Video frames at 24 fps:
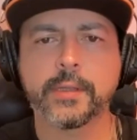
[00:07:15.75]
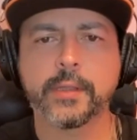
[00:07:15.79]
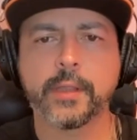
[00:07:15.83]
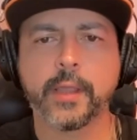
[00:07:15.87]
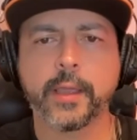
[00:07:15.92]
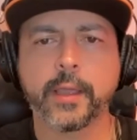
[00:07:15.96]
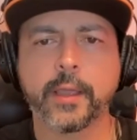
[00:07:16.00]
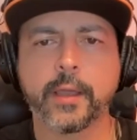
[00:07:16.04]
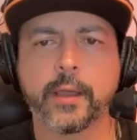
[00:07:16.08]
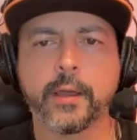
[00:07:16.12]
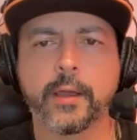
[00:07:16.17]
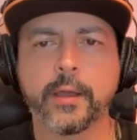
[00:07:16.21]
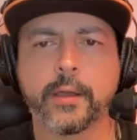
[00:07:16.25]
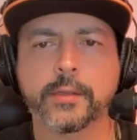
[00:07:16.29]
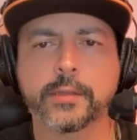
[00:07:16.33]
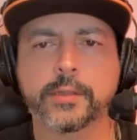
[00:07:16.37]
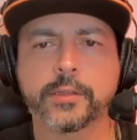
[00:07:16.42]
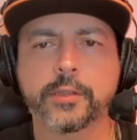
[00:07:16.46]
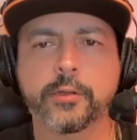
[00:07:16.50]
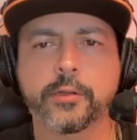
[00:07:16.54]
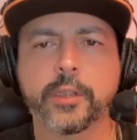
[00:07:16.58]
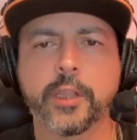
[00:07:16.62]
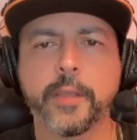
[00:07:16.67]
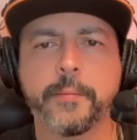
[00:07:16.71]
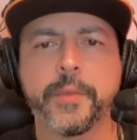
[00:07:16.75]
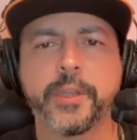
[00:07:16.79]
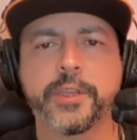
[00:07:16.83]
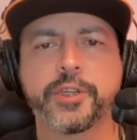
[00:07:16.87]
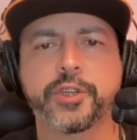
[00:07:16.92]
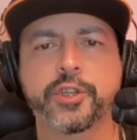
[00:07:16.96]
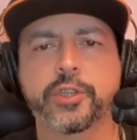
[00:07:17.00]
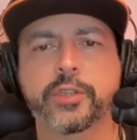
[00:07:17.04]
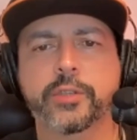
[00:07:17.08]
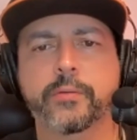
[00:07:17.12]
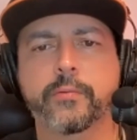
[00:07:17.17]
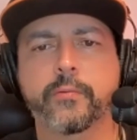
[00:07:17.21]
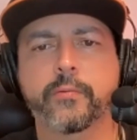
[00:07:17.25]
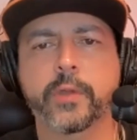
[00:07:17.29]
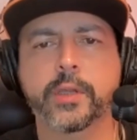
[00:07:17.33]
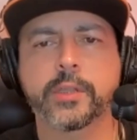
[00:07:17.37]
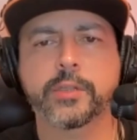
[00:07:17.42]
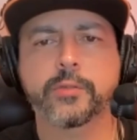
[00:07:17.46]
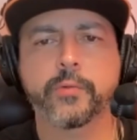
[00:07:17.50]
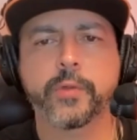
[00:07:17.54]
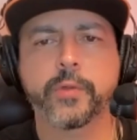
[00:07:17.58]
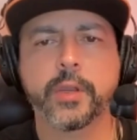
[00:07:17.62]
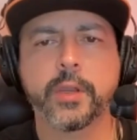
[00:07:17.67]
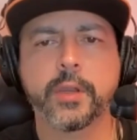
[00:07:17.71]
Like, so let me just,
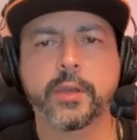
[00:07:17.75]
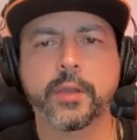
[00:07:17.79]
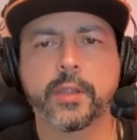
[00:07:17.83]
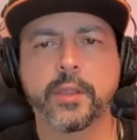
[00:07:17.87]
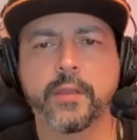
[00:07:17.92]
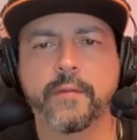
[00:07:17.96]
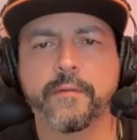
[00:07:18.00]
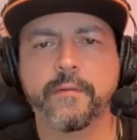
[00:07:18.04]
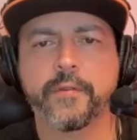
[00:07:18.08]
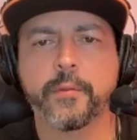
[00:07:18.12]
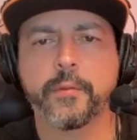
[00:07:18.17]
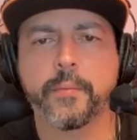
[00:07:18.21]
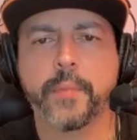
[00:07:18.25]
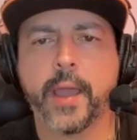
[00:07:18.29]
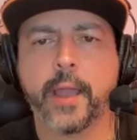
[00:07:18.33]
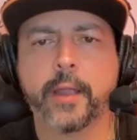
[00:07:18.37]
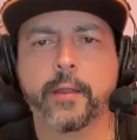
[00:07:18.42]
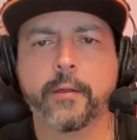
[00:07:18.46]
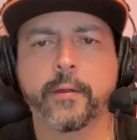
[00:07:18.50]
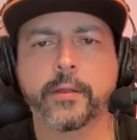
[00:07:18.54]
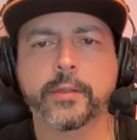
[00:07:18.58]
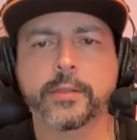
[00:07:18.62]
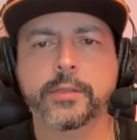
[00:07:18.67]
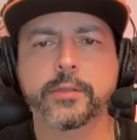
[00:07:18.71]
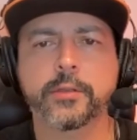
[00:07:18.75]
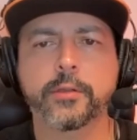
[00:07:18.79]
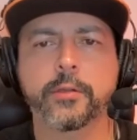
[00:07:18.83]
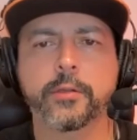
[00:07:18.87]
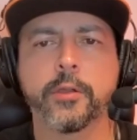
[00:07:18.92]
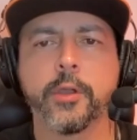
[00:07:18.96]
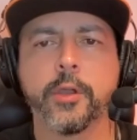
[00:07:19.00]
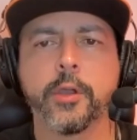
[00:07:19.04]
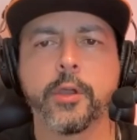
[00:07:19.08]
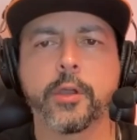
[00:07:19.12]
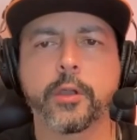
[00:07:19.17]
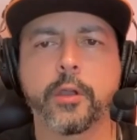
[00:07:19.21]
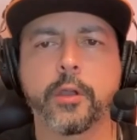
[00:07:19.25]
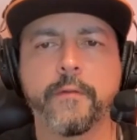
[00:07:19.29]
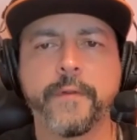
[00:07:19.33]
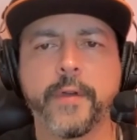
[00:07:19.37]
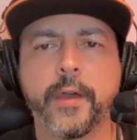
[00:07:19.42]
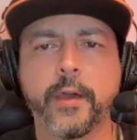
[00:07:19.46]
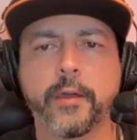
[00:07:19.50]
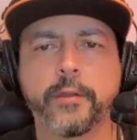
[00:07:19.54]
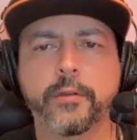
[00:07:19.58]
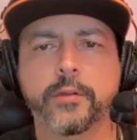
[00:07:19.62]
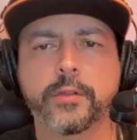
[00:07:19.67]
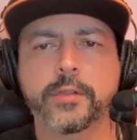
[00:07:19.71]
because we didn't give your background. So,
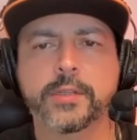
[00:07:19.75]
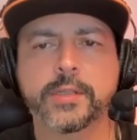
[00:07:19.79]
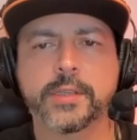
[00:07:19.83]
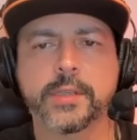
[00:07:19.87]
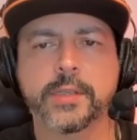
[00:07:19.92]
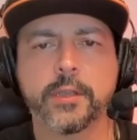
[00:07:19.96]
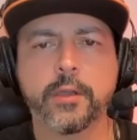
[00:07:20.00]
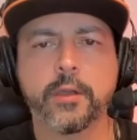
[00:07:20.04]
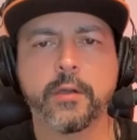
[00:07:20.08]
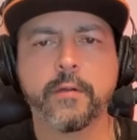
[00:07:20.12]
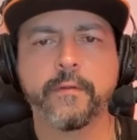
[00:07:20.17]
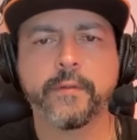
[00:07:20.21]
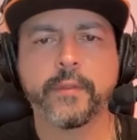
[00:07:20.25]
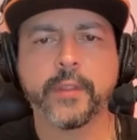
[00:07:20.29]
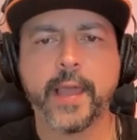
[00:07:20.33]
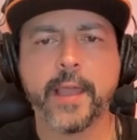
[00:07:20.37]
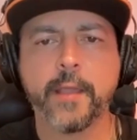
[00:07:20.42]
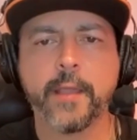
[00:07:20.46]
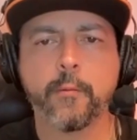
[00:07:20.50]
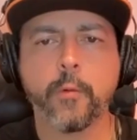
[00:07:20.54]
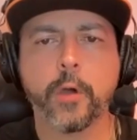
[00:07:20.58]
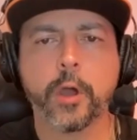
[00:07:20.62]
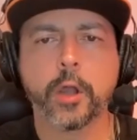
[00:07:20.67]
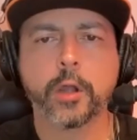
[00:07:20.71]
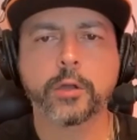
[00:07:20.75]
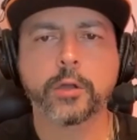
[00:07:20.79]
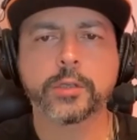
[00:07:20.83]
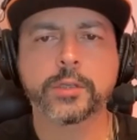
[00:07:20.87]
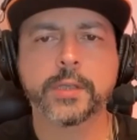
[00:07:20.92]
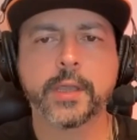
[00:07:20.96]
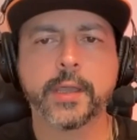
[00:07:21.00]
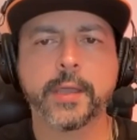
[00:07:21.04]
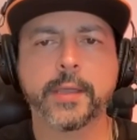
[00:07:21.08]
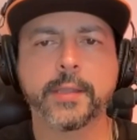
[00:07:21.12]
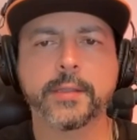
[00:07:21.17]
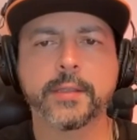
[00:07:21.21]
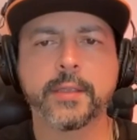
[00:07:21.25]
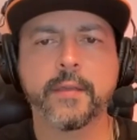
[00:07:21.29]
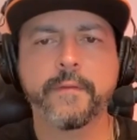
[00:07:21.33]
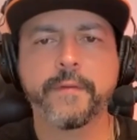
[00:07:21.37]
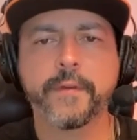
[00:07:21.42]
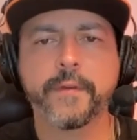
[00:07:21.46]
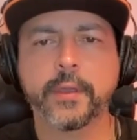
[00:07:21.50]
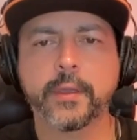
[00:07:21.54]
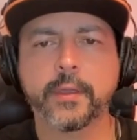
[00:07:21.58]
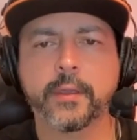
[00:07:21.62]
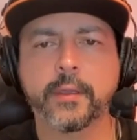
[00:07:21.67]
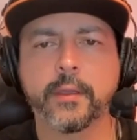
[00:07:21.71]
co-founder and CEO of Lightwater
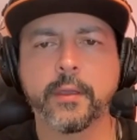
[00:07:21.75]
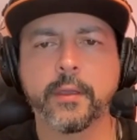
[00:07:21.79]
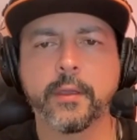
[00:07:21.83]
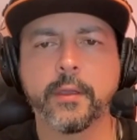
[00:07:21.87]
Scientific,